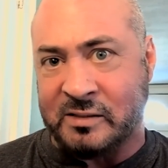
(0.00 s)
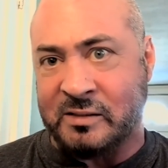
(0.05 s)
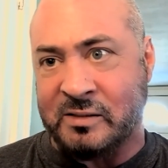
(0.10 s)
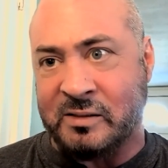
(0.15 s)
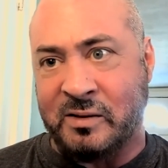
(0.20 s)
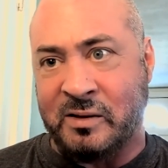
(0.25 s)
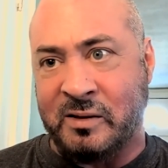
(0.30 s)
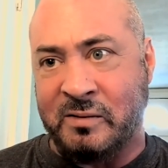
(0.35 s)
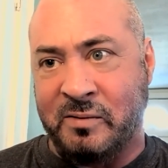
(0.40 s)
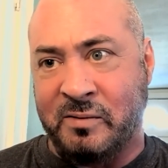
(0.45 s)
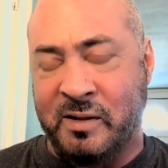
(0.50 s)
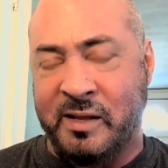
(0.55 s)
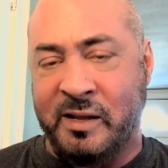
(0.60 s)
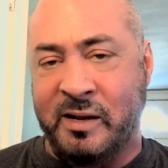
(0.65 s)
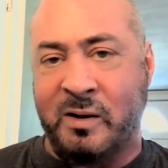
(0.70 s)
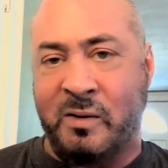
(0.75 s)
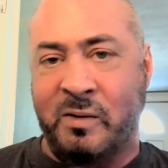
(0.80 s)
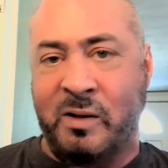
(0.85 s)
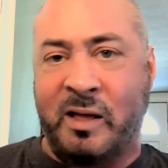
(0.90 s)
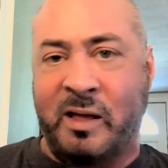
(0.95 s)
So you really
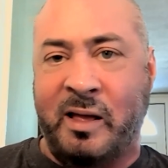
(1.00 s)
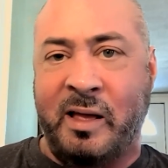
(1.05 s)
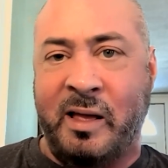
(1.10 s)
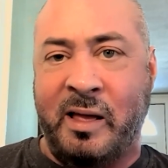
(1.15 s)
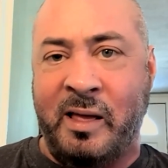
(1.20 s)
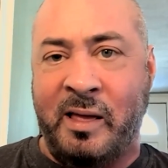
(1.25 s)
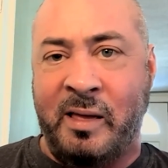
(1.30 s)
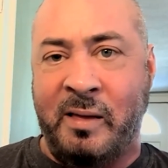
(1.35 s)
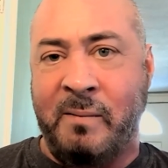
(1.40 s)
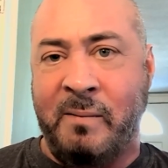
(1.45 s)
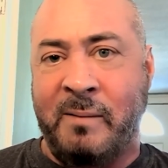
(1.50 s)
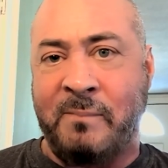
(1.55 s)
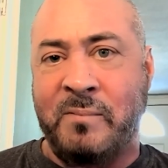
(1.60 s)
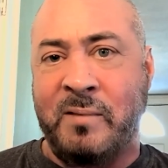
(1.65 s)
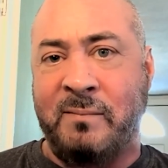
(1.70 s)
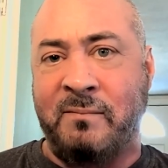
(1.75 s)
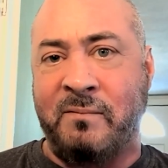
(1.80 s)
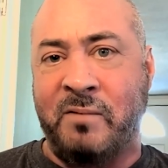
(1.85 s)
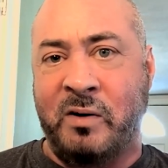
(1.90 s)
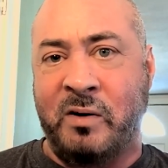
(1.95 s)
don't, you have
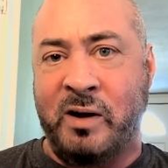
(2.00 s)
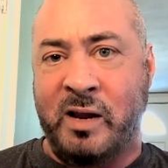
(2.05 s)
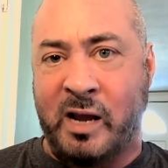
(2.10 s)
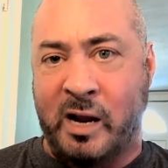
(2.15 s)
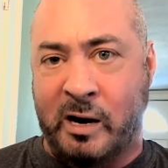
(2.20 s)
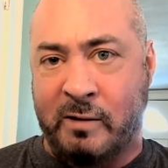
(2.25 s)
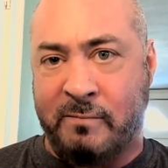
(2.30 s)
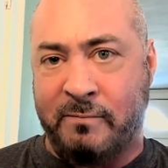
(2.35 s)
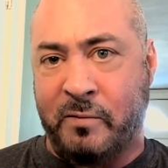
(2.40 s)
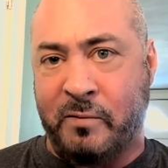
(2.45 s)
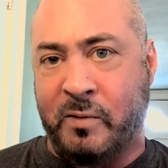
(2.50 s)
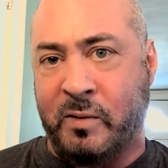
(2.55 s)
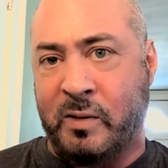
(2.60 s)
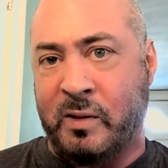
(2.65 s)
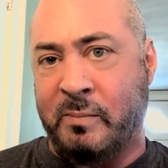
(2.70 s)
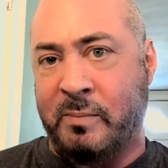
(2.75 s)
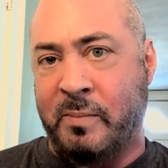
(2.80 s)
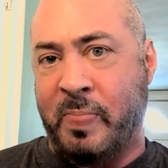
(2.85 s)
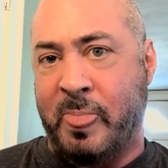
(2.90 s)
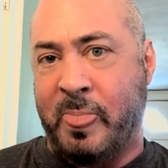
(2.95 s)
to be very careful